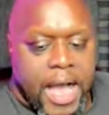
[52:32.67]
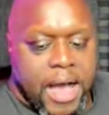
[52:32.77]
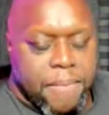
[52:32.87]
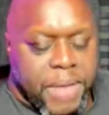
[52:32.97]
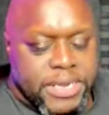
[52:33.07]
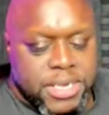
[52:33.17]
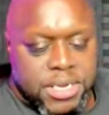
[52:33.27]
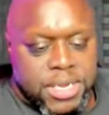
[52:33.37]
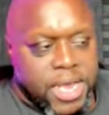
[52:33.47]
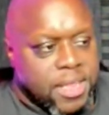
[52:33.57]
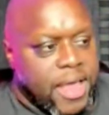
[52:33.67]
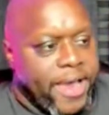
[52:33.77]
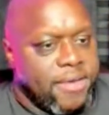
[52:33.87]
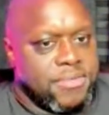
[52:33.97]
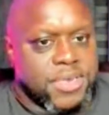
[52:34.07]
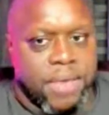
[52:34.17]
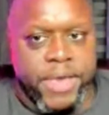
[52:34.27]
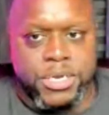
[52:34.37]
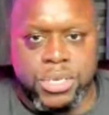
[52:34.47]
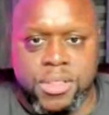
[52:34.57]
My TikTok lives, I'm
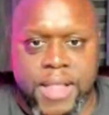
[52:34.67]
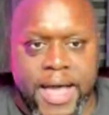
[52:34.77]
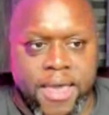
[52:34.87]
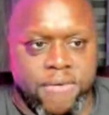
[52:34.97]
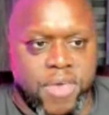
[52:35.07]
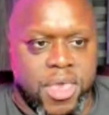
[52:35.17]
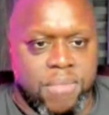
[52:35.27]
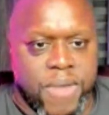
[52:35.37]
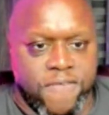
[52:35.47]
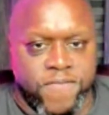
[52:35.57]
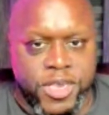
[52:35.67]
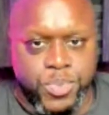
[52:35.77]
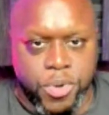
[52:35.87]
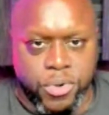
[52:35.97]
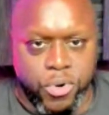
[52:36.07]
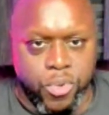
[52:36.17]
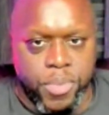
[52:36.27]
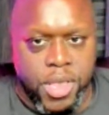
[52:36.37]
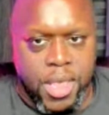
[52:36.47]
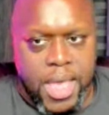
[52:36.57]
actually live in my Facebook
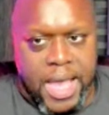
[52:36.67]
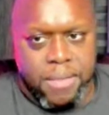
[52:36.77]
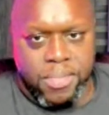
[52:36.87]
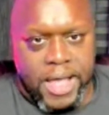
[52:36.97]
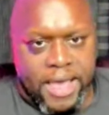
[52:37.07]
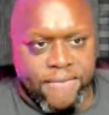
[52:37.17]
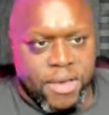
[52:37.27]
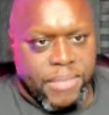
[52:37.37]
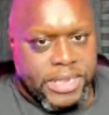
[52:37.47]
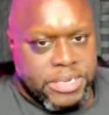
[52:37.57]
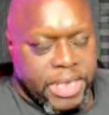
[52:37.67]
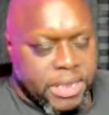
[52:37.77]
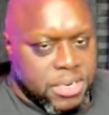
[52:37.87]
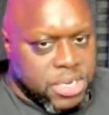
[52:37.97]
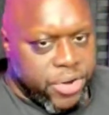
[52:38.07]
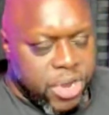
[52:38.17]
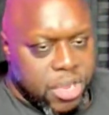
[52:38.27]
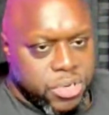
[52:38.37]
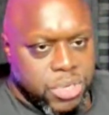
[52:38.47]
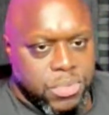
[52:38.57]
group. I'm live on my secondary
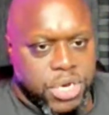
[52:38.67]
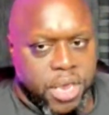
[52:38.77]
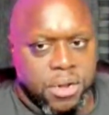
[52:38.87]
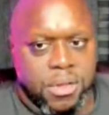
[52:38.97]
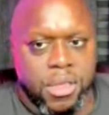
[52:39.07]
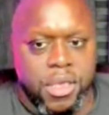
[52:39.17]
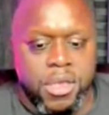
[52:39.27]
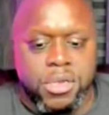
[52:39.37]
YouTube channel.